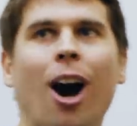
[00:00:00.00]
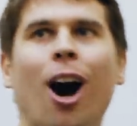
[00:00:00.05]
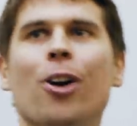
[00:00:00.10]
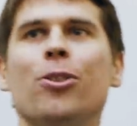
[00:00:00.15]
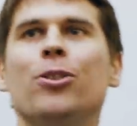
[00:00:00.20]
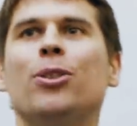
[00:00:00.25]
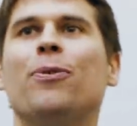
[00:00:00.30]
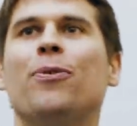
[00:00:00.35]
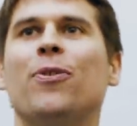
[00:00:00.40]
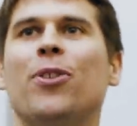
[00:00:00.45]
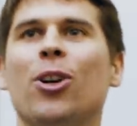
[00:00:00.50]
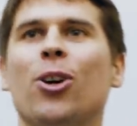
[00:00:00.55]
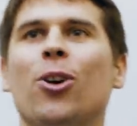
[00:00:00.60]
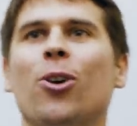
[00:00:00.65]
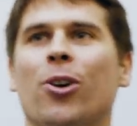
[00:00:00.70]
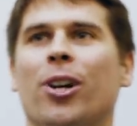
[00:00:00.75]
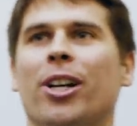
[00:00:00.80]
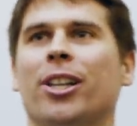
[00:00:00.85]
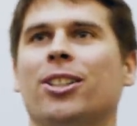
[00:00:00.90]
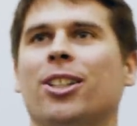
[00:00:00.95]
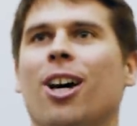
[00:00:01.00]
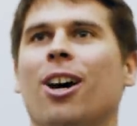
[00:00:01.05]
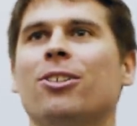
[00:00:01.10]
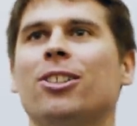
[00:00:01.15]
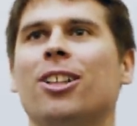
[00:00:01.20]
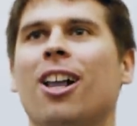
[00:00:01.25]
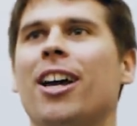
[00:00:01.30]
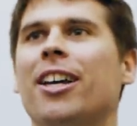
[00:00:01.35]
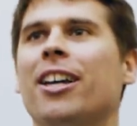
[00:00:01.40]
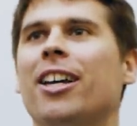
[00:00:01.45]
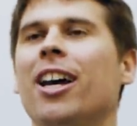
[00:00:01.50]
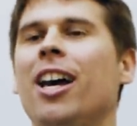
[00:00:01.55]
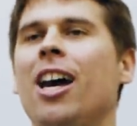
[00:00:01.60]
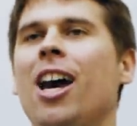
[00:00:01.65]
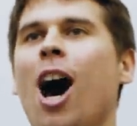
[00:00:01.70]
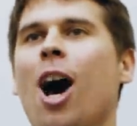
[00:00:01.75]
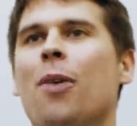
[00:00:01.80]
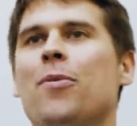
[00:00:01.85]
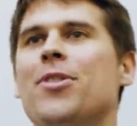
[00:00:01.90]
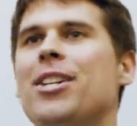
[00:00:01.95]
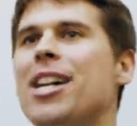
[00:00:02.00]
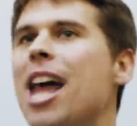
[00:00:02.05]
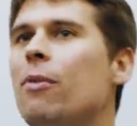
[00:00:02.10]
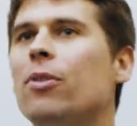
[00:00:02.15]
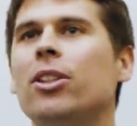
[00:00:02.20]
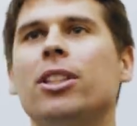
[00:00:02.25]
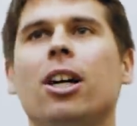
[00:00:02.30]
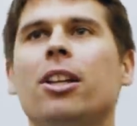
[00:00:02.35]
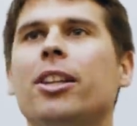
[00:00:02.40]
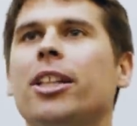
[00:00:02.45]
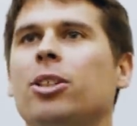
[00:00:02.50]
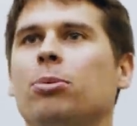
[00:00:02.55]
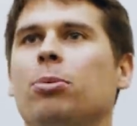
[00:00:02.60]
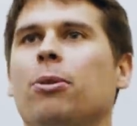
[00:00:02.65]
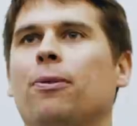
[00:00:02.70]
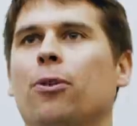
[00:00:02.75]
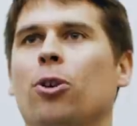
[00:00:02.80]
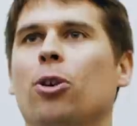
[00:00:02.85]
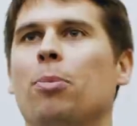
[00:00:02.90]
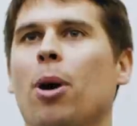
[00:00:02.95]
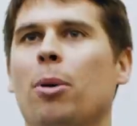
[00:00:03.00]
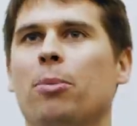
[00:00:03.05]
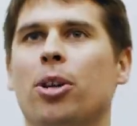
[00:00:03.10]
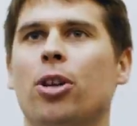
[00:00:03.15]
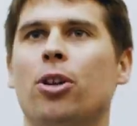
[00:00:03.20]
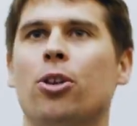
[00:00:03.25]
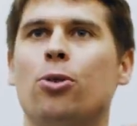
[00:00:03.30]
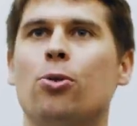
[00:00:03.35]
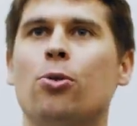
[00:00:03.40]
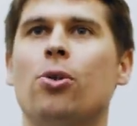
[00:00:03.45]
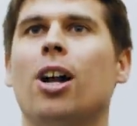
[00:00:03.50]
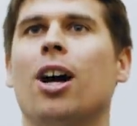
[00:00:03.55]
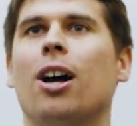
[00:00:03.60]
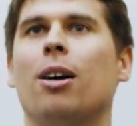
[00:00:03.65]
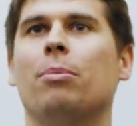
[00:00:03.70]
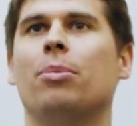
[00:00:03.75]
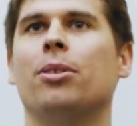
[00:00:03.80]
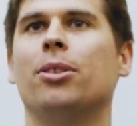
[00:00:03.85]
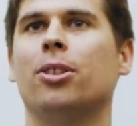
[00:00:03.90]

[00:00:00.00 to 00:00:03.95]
I was furious. I was like, I've never done this before, but I'm going to call up.